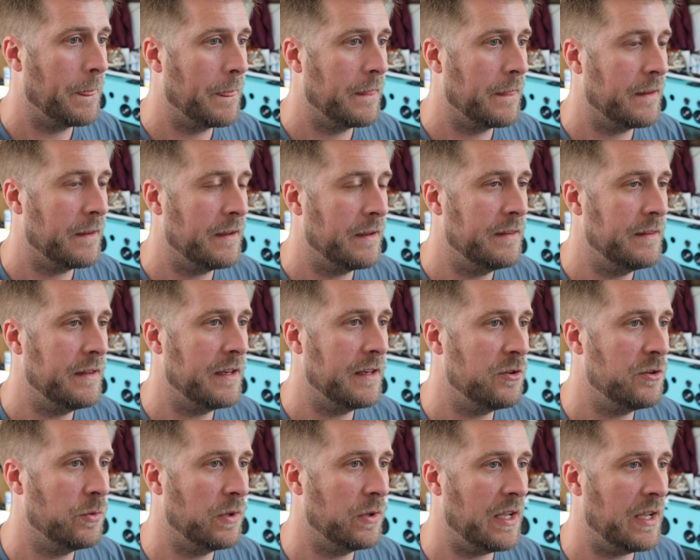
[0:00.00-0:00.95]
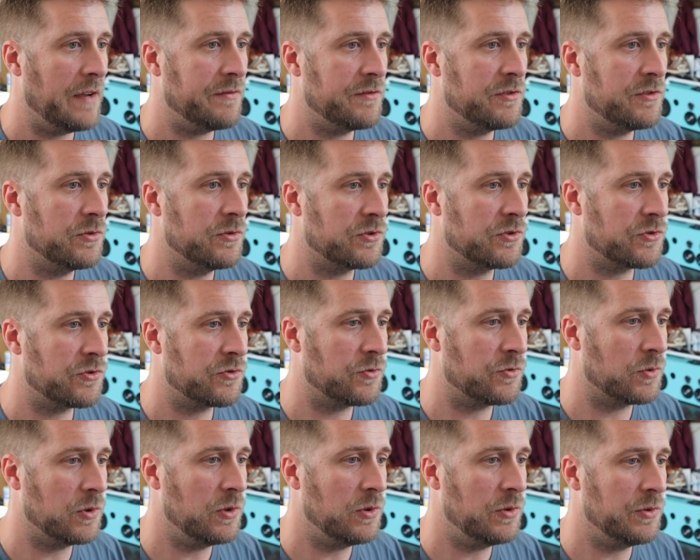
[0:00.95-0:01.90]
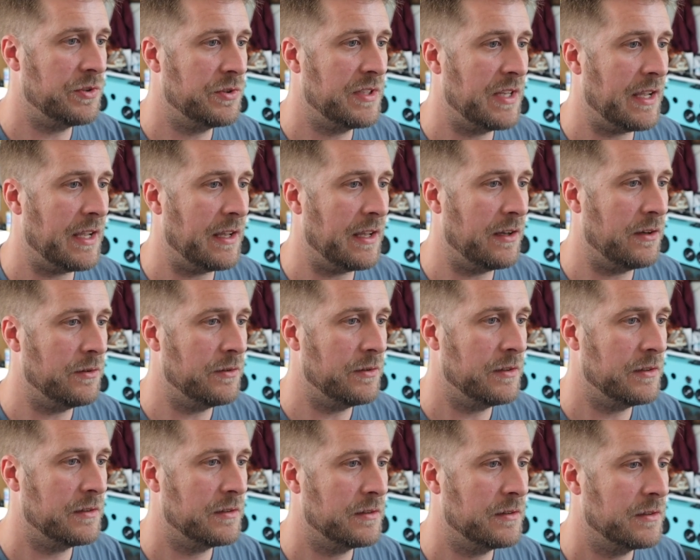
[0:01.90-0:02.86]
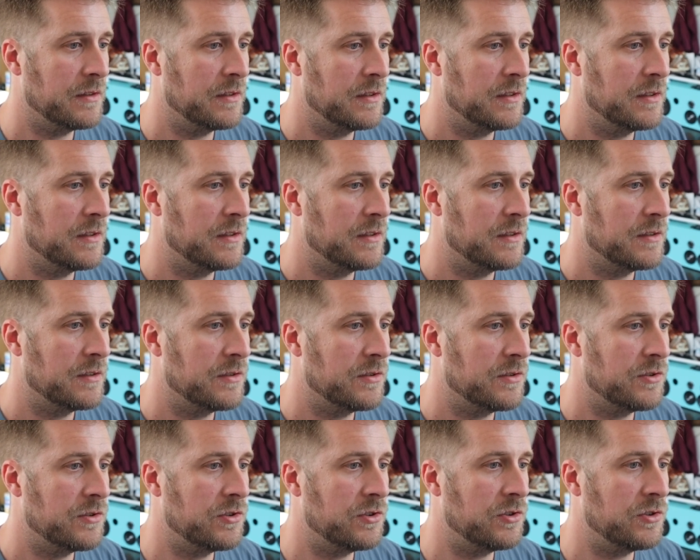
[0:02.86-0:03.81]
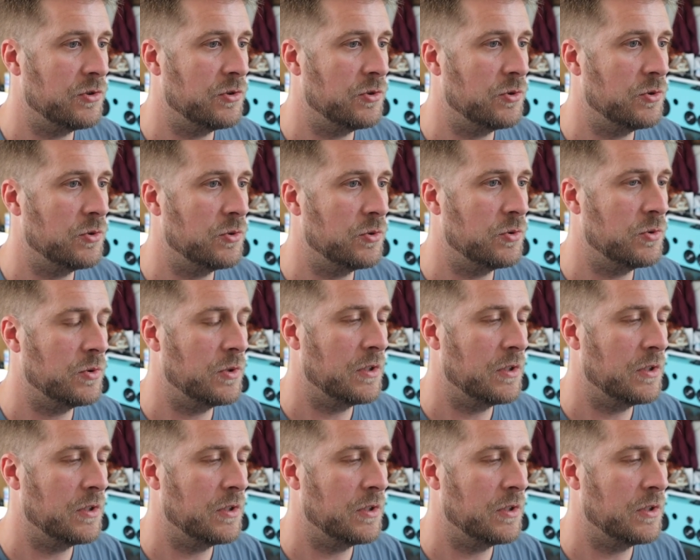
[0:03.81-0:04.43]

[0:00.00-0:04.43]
then you will have to scroll down to